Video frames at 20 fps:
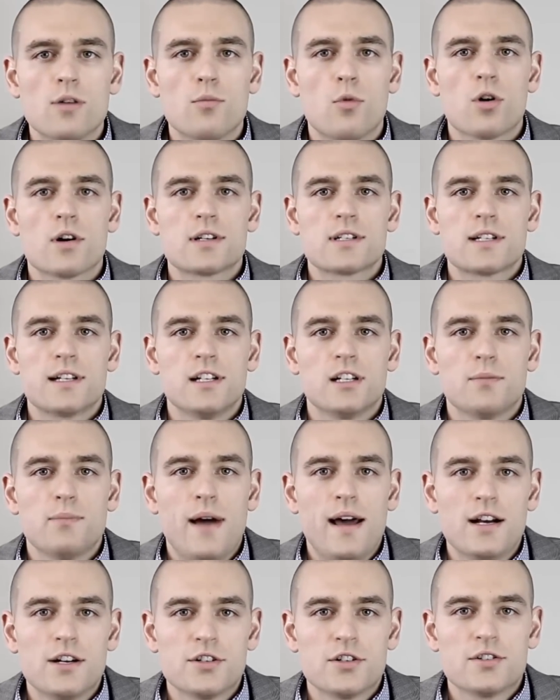and more skilled
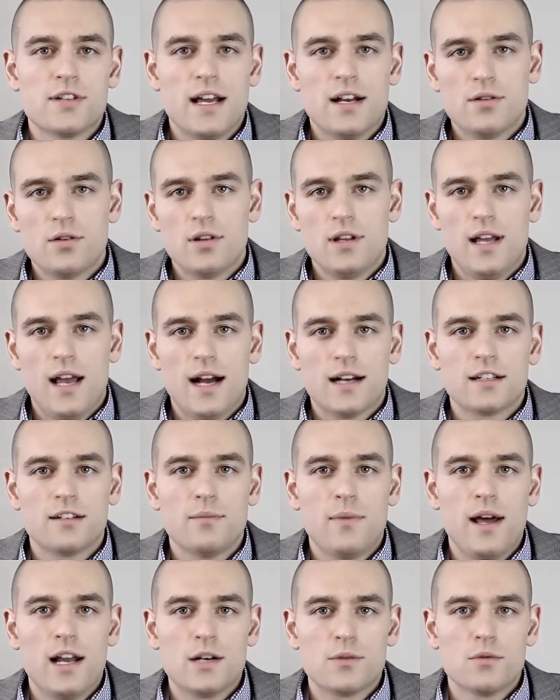managers enter the active
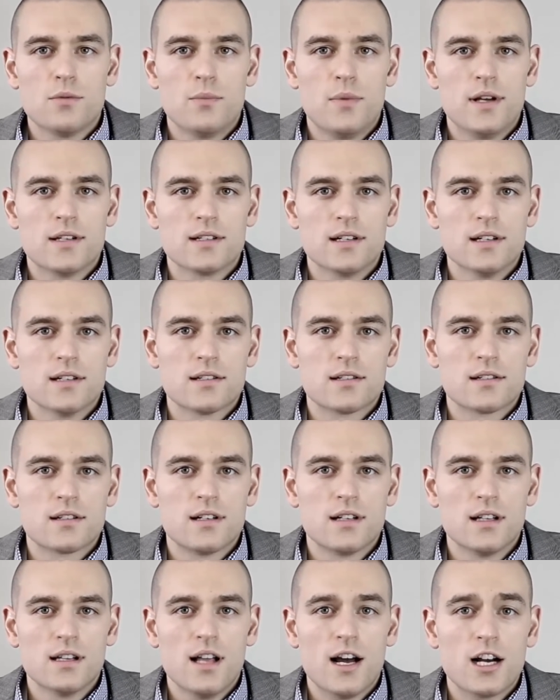management business,
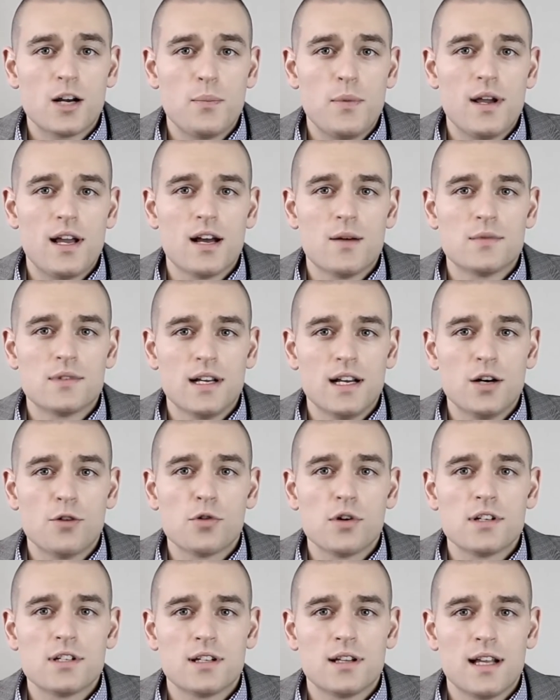luck becomes
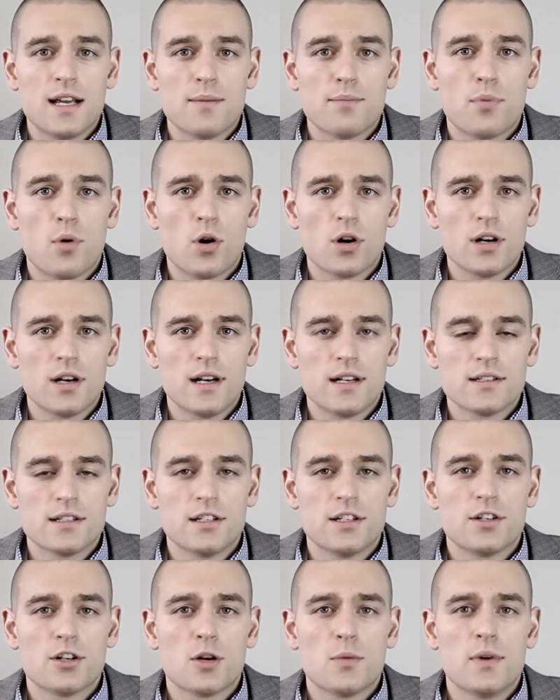increasingly important as a
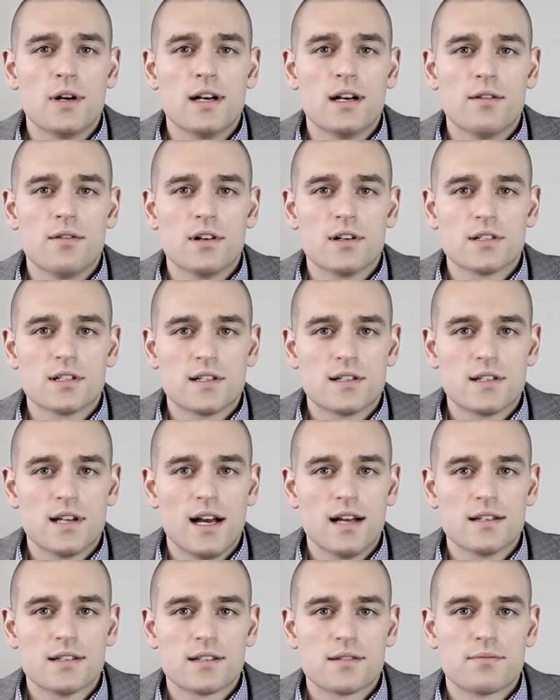determinant of their
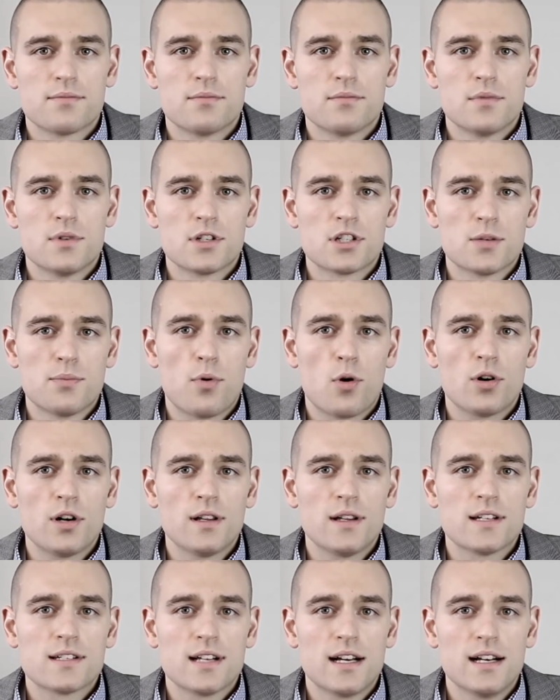success.
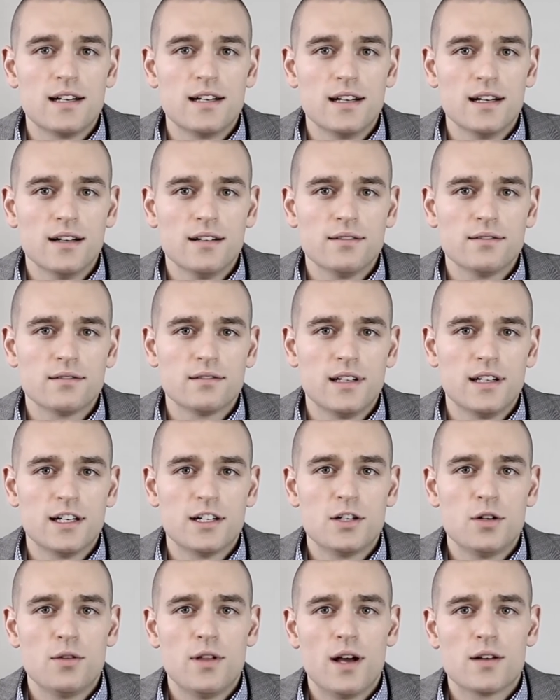Supporting this idea, in a
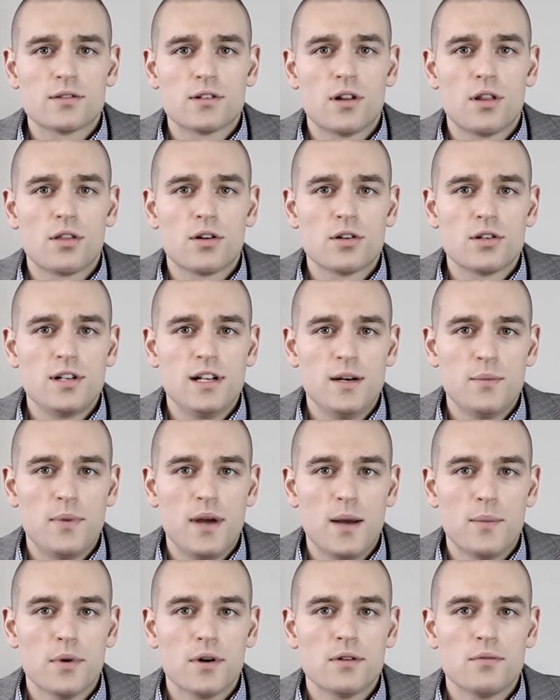2013
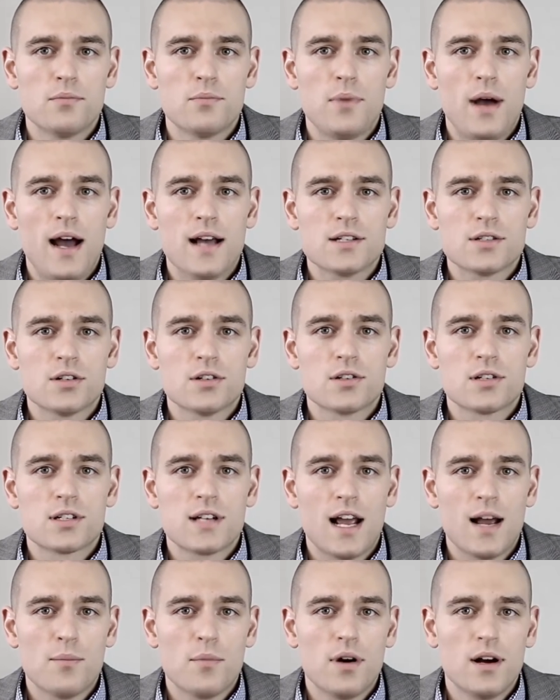paper, Pastor,
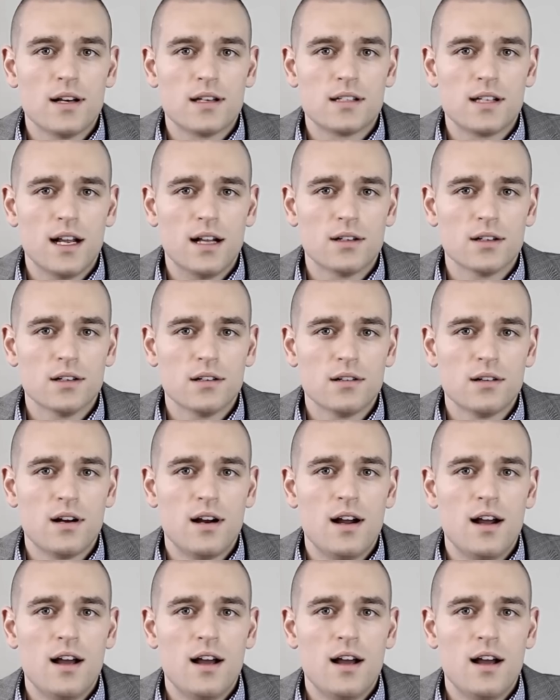Stambaugh, and Taylor